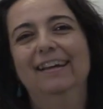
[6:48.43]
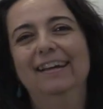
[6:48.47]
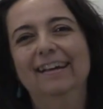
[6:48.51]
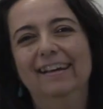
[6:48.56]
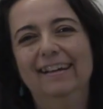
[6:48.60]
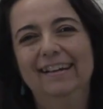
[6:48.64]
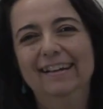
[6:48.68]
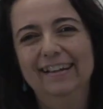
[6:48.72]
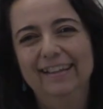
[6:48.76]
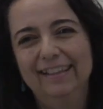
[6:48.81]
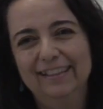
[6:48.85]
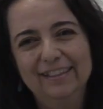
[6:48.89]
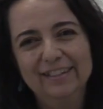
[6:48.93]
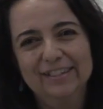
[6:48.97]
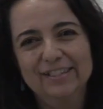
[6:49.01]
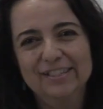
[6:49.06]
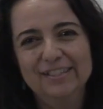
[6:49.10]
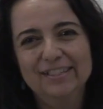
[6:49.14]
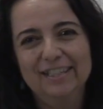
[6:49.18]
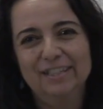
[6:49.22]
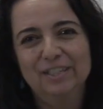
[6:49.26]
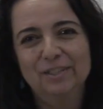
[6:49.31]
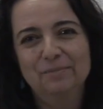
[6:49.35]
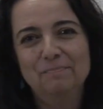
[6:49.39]
There's
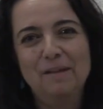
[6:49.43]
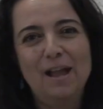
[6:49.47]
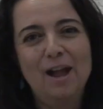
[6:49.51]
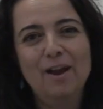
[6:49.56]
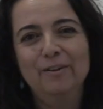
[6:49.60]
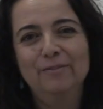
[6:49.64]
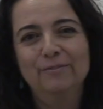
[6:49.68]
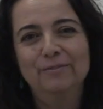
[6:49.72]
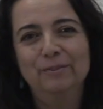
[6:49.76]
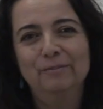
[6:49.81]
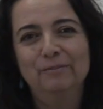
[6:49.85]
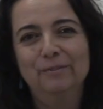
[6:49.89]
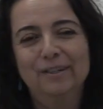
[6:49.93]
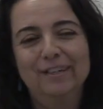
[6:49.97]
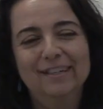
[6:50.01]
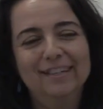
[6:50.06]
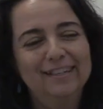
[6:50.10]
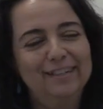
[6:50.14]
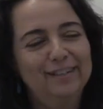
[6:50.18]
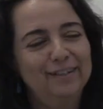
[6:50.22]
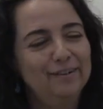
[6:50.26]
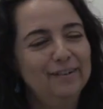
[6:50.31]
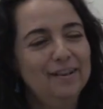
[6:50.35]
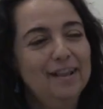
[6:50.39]
such powerful work
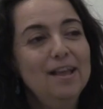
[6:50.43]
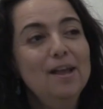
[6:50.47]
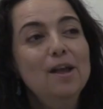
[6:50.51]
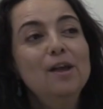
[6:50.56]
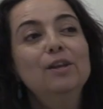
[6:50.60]
here.